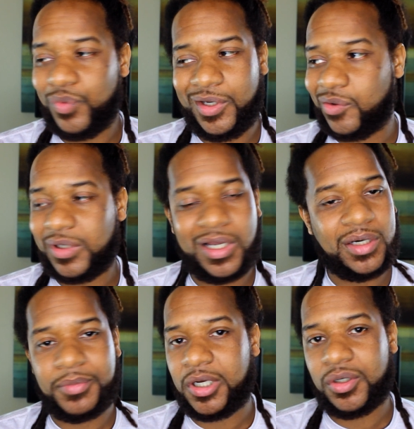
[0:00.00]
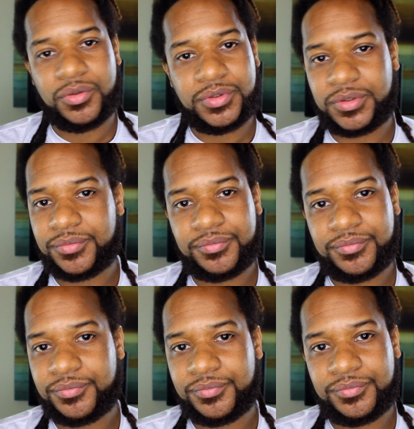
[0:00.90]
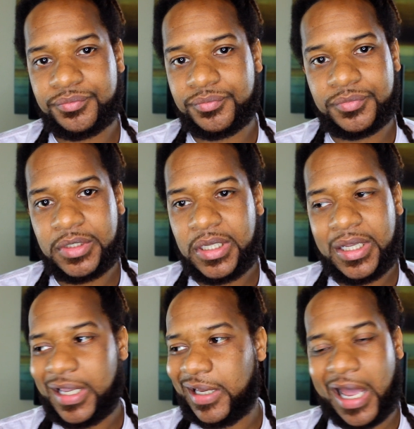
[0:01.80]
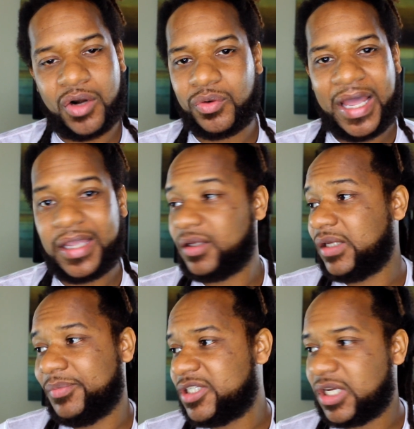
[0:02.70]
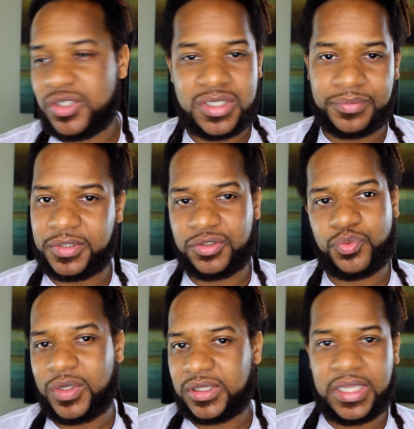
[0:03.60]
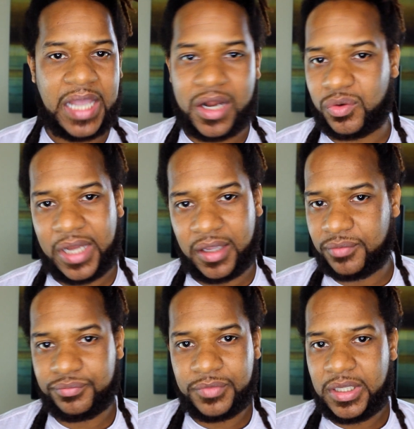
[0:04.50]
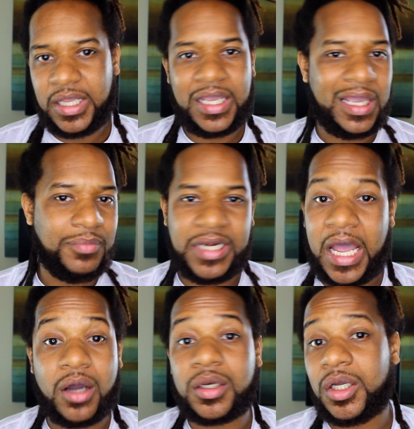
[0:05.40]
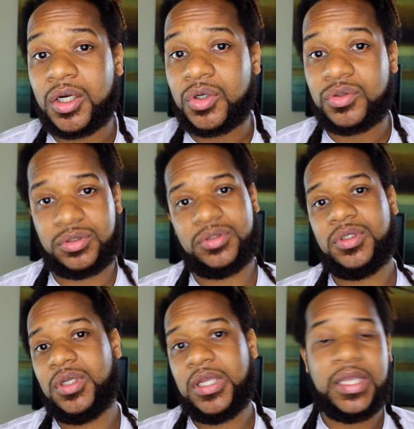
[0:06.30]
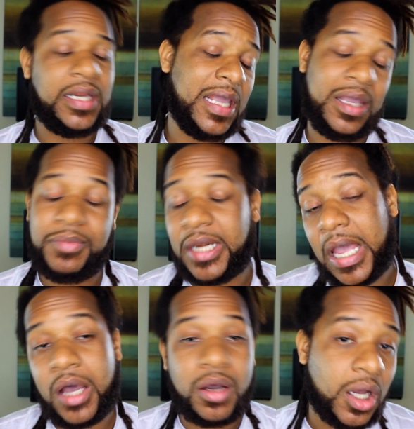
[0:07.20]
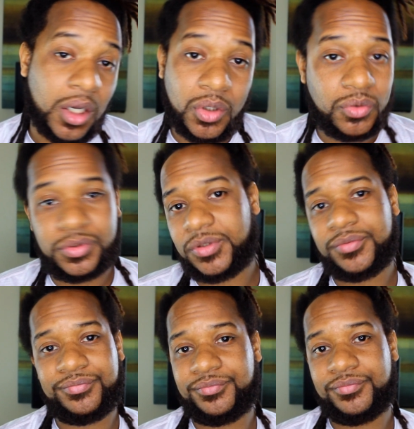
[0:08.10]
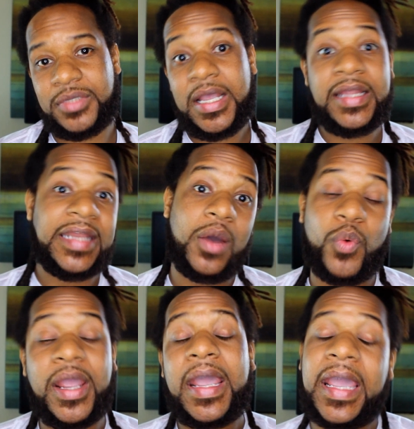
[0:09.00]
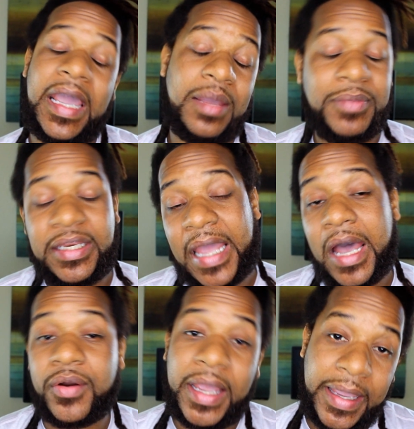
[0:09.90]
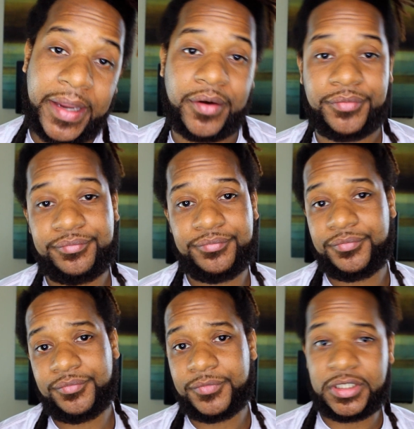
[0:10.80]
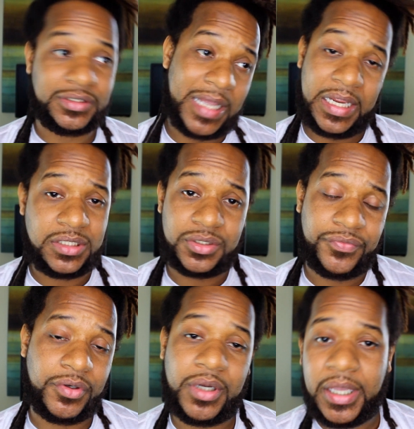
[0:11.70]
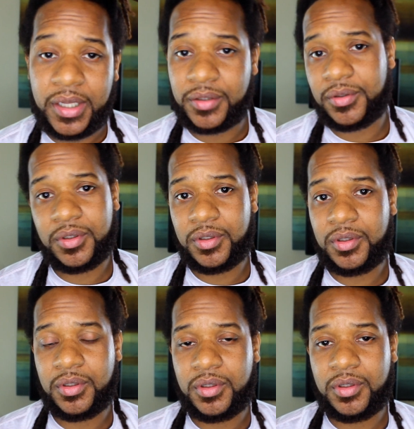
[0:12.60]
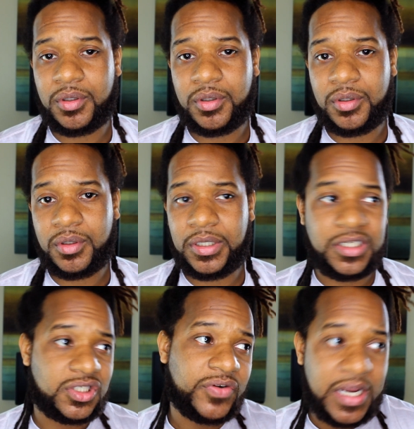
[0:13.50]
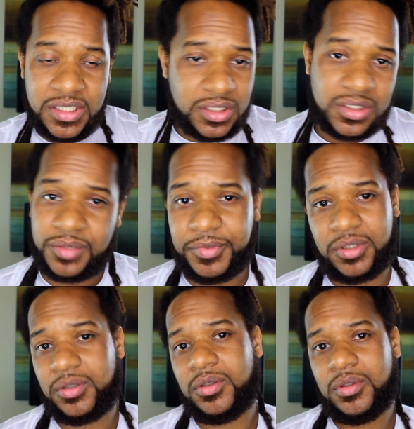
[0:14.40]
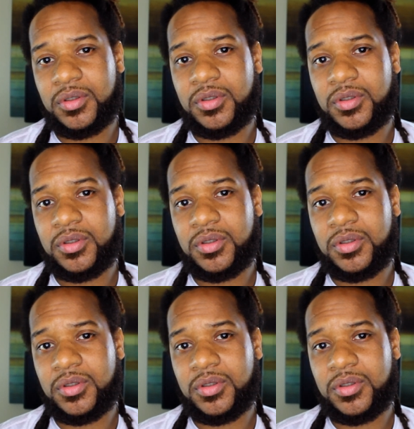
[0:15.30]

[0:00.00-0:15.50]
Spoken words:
We don't love them hoes. And I don't like, let me tell you something. There's one thing I don't like. Hand-me-down clothes and hand-me-down hoes that wear hand-me-down hair. Cause that ain't your real hair. And it's crazy to me.